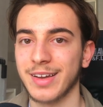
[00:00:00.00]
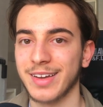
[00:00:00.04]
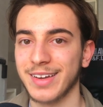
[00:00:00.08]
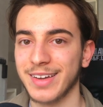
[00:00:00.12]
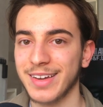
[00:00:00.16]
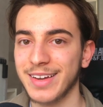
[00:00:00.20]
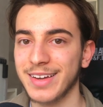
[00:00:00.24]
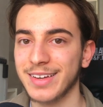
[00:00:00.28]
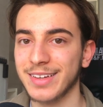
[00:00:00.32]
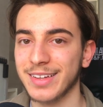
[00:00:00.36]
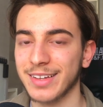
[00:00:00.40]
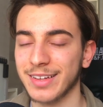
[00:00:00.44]

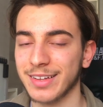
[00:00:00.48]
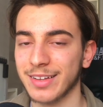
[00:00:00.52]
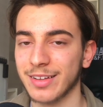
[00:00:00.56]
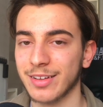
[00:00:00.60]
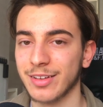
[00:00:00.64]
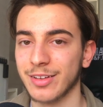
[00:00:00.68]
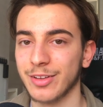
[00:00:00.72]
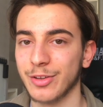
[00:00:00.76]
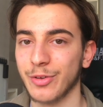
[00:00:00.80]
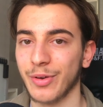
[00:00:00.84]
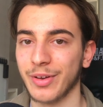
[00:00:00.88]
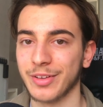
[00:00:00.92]
needing
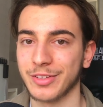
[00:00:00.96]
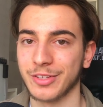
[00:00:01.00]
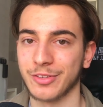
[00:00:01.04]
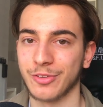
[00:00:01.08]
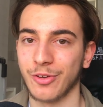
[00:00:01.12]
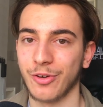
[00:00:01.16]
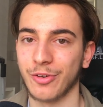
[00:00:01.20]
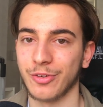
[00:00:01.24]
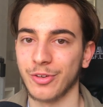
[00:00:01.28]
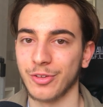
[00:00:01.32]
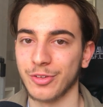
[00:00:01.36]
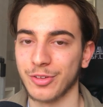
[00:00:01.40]
U X
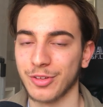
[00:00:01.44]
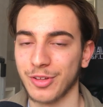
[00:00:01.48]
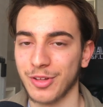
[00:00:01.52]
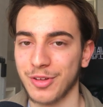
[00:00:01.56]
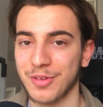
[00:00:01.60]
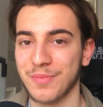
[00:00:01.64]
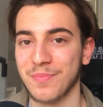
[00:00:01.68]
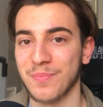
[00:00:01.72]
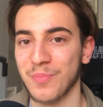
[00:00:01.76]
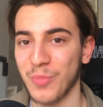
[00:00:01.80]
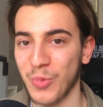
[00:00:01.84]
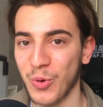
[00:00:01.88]
designers
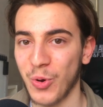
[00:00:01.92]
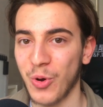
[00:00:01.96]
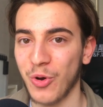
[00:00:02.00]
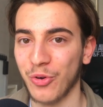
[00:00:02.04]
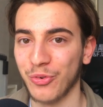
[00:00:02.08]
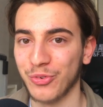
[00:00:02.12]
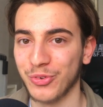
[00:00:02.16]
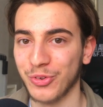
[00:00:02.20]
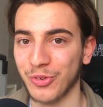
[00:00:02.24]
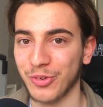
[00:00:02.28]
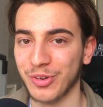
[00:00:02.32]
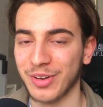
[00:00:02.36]
more
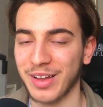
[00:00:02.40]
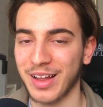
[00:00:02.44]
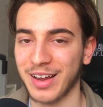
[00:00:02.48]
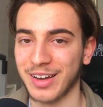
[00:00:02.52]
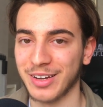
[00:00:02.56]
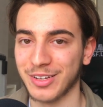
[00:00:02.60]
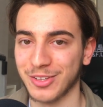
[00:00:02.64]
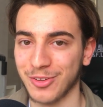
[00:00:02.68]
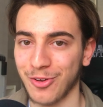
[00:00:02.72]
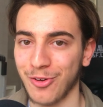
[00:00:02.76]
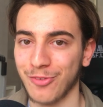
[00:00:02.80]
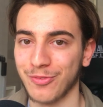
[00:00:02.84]
often
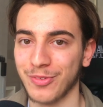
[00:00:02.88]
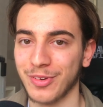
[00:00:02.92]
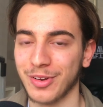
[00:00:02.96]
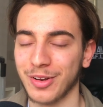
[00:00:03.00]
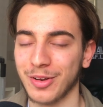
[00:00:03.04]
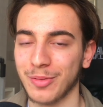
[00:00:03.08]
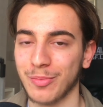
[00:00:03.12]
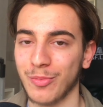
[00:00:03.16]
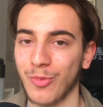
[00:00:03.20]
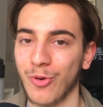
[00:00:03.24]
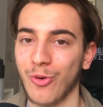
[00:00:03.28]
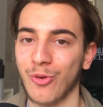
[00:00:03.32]
and
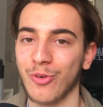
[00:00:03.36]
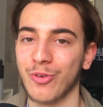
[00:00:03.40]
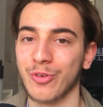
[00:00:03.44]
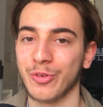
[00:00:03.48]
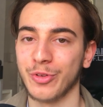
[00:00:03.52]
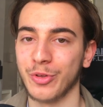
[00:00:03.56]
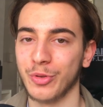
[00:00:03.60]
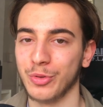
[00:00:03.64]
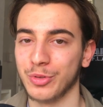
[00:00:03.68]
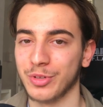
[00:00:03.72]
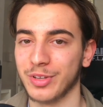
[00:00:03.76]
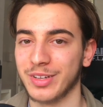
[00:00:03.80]
solving more
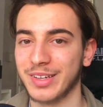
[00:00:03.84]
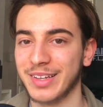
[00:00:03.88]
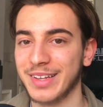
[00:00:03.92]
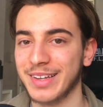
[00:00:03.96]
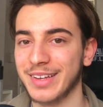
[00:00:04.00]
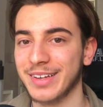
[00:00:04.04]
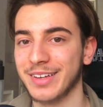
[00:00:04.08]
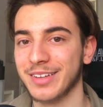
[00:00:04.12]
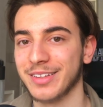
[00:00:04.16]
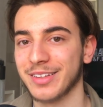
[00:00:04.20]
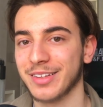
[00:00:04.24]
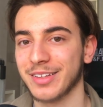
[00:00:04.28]
user
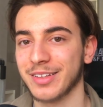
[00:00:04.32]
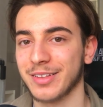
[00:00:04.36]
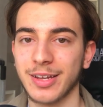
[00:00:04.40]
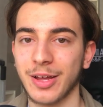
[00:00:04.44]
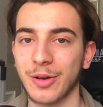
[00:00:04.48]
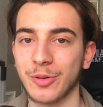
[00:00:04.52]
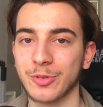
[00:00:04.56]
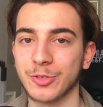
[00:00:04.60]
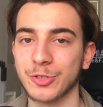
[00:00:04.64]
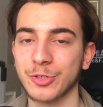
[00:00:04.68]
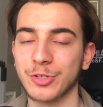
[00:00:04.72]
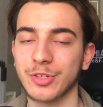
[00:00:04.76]
needs.
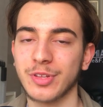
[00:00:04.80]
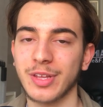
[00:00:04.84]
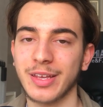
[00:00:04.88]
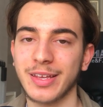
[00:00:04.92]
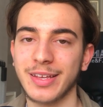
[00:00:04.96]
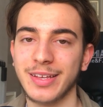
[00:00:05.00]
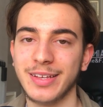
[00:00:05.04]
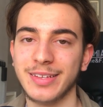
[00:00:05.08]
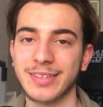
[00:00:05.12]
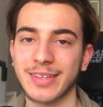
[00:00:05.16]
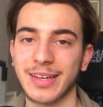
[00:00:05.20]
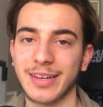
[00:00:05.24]
Now, just to
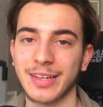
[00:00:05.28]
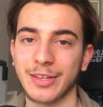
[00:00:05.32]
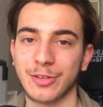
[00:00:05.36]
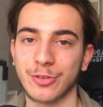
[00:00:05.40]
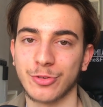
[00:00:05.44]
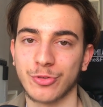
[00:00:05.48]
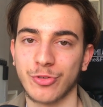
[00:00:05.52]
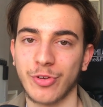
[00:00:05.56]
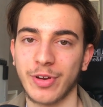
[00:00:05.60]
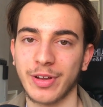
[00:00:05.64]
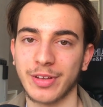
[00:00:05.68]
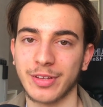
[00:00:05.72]
ease any
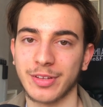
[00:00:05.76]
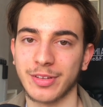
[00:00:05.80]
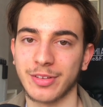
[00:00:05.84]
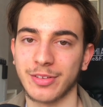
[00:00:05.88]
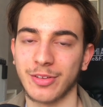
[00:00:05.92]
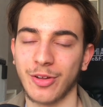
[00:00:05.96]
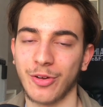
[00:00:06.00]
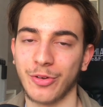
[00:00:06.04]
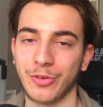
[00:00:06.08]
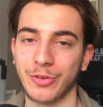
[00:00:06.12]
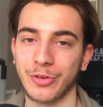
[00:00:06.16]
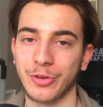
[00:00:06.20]
stress
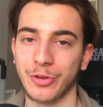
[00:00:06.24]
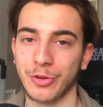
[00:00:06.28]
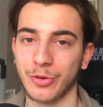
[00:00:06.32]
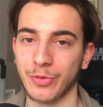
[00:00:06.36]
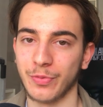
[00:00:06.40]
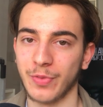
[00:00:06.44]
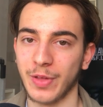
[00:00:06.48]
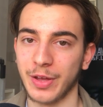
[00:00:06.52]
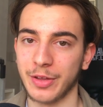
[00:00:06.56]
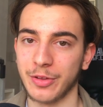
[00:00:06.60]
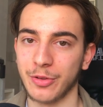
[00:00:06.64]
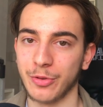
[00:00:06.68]
on you
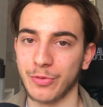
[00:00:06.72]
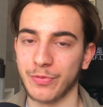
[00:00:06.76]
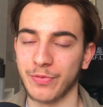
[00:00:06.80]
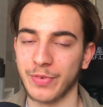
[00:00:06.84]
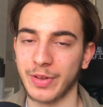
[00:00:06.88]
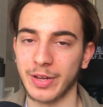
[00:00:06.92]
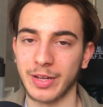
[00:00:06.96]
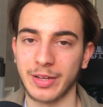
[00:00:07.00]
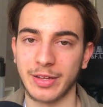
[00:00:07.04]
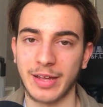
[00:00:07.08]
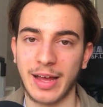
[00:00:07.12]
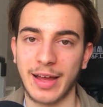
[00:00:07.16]
that you
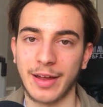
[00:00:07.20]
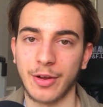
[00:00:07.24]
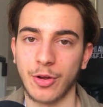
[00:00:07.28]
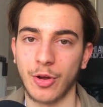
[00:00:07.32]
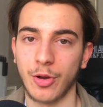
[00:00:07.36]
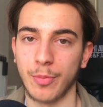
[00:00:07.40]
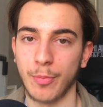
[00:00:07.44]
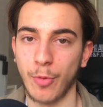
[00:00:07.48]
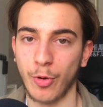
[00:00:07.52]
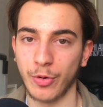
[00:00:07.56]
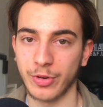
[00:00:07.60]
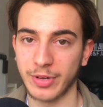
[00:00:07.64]
think A
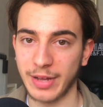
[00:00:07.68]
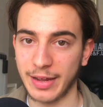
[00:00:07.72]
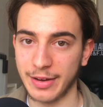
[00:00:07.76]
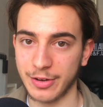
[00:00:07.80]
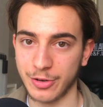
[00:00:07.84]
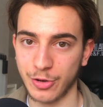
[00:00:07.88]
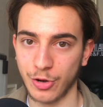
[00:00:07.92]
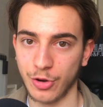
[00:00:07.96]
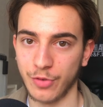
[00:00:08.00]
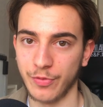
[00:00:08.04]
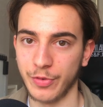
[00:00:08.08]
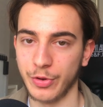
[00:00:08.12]
I might
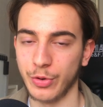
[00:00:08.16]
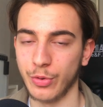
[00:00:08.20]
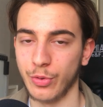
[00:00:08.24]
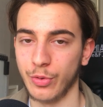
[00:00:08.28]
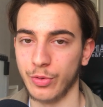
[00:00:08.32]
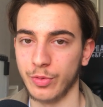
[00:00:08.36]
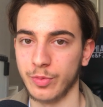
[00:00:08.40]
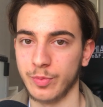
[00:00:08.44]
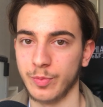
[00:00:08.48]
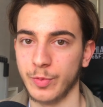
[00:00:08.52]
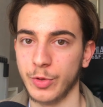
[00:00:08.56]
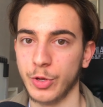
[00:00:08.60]
take over
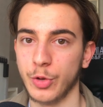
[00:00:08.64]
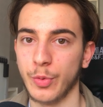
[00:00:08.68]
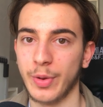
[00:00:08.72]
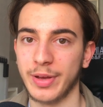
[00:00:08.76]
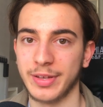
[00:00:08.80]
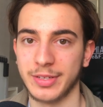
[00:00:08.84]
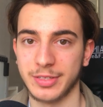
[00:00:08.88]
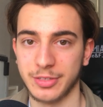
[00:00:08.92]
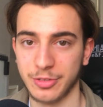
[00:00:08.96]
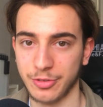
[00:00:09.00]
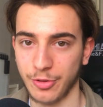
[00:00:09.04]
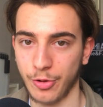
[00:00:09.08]
your U
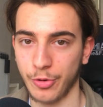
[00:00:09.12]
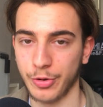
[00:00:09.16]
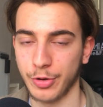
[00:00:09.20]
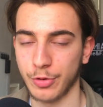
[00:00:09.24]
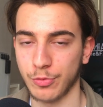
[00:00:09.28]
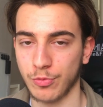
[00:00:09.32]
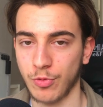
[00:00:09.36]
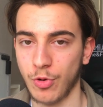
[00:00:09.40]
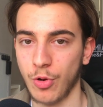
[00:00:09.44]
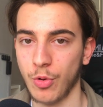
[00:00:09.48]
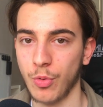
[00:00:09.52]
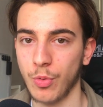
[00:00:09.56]
X
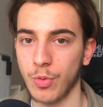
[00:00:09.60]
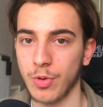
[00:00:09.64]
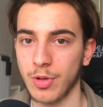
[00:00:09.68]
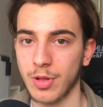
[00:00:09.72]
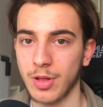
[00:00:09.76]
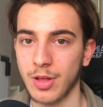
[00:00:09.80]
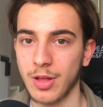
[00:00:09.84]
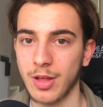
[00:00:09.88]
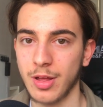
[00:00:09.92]
designer role,